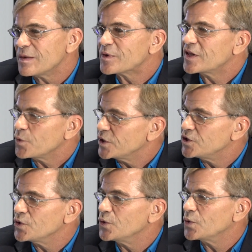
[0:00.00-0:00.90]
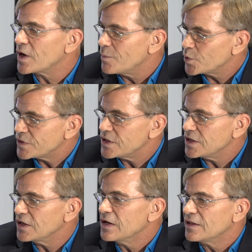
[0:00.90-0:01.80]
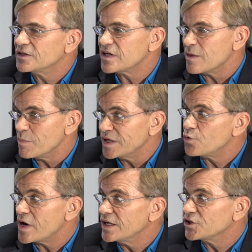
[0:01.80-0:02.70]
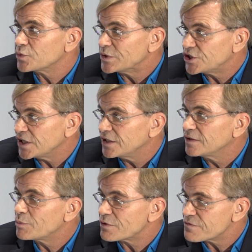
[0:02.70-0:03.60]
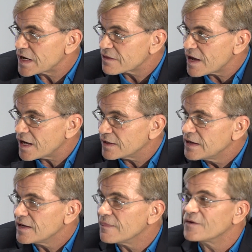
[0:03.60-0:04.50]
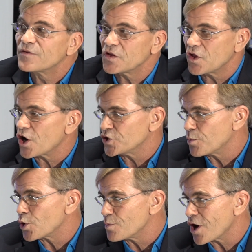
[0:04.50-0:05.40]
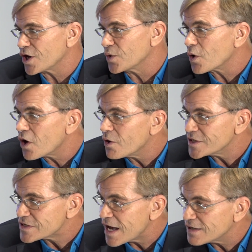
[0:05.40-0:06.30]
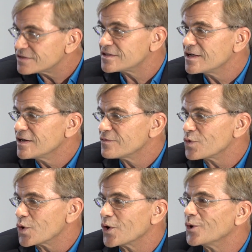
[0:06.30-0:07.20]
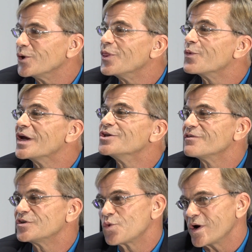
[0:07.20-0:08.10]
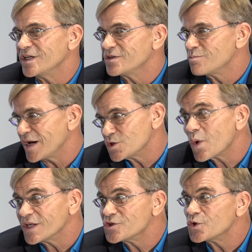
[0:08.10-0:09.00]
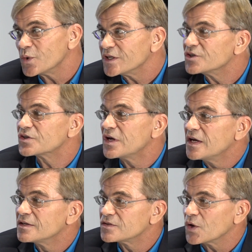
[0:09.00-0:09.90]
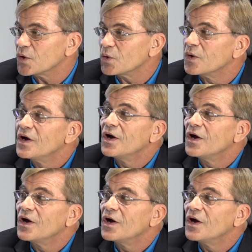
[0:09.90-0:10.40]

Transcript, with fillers: Typically we do come with the, let's say, the mid-range machine, perfect that, and then for the large board market, we're always asked for in the range of a 20 by 22 inch. So